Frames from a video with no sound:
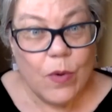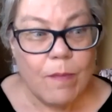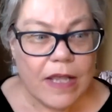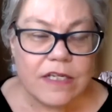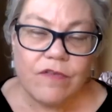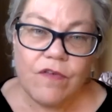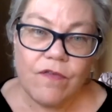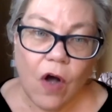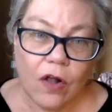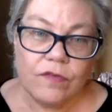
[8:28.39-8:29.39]
We must have
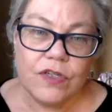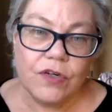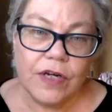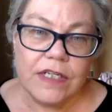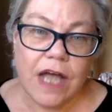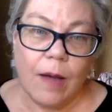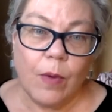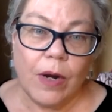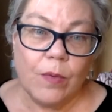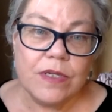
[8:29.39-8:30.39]
evolved during a time
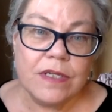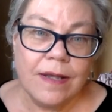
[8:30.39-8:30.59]
when it was